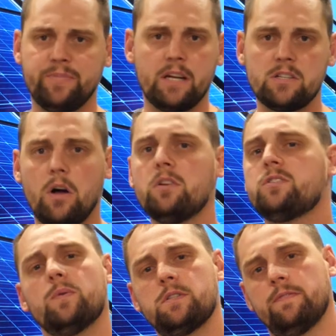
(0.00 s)
There's all
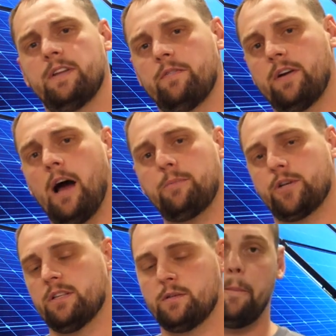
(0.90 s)
sorts of different
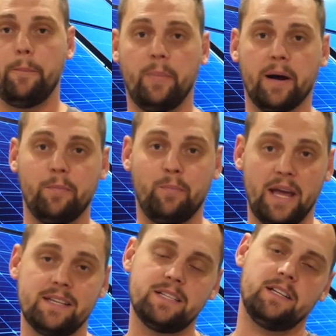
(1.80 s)
options. But
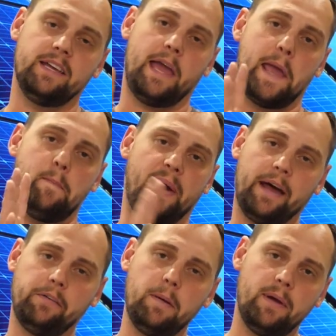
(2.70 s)
basically, a
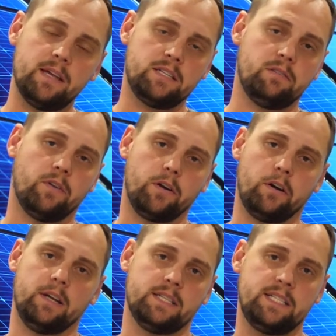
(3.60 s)
battery-based
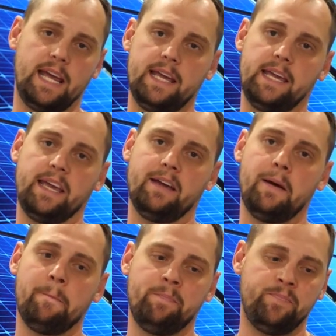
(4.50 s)
inverter is
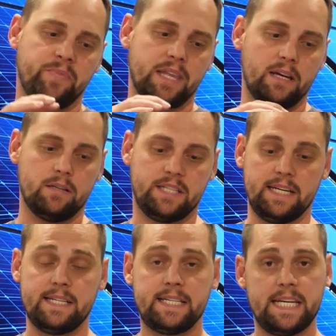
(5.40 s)
taking
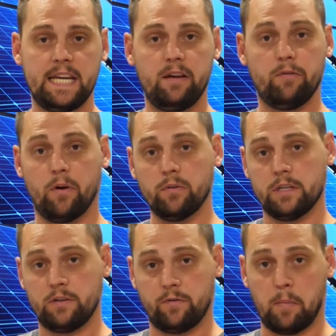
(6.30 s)
D C
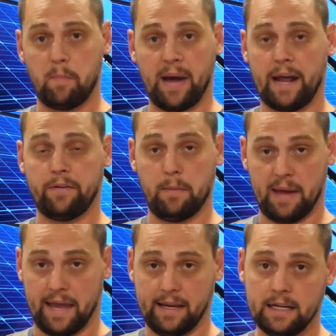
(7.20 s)
voltage from a battery
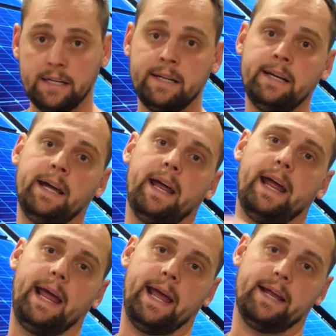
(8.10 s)
bank
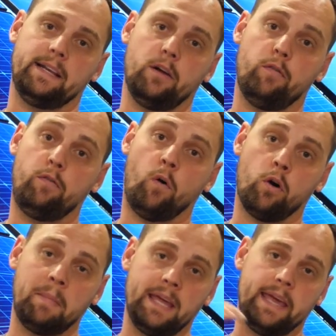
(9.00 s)
and
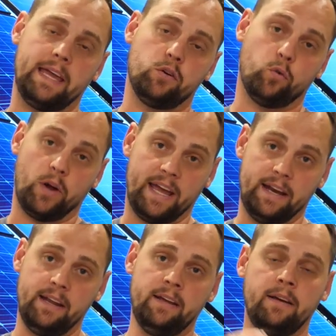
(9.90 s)
forming a
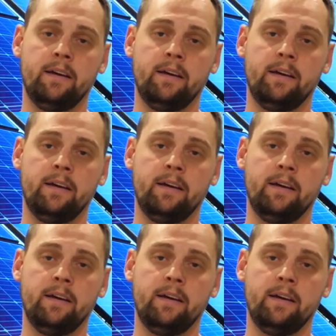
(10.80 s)
grid